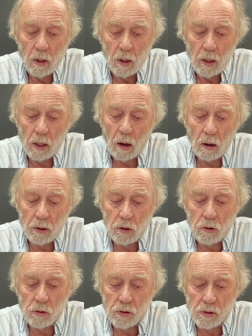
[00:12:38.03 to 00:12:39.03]
He
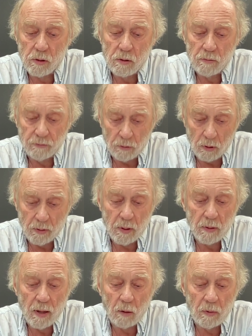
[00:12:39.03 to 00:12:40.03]
argues
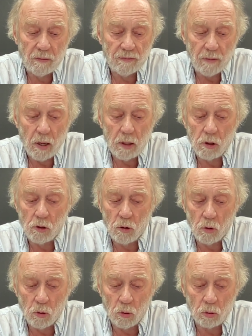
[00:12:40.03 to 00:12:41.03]
further that we find in
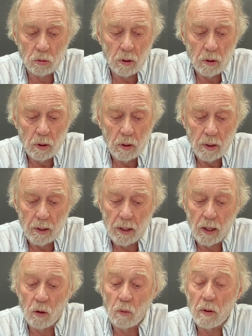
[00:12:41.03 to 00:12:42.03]
Gould, and
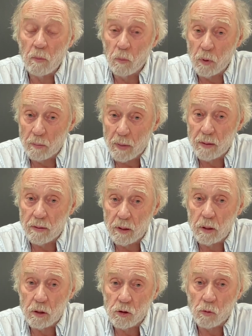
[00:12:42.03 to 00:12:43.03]
here we may
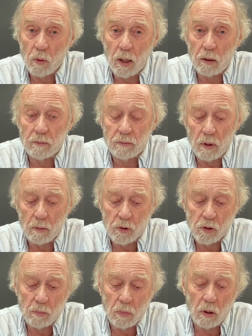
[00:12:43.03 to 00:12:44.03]
think as well of
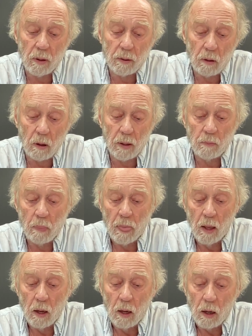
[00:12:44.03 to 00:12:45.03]
Thomas Bernhard,
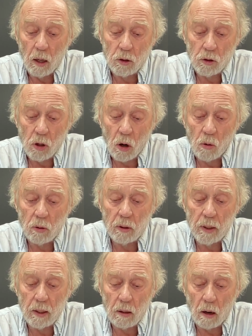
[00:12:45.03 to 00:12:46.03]
a
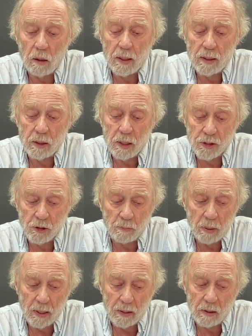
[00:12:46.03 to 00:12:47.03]
totally
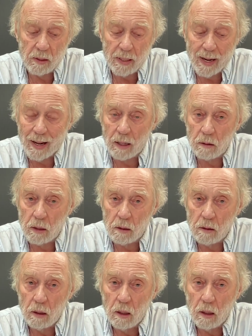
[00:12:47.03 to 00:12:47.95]
unanticipated talent,